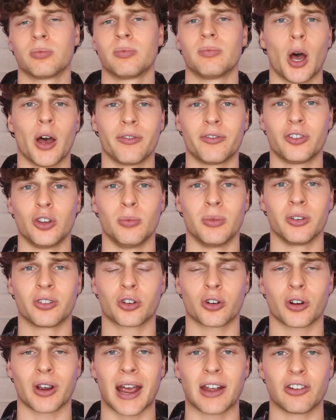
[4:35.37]
perfumer's
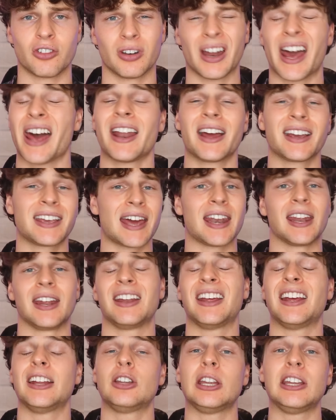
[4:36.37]
creation. And I get it,
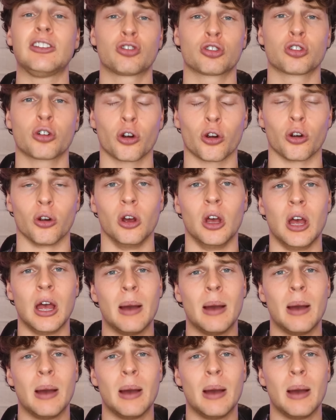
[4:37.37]
it is true.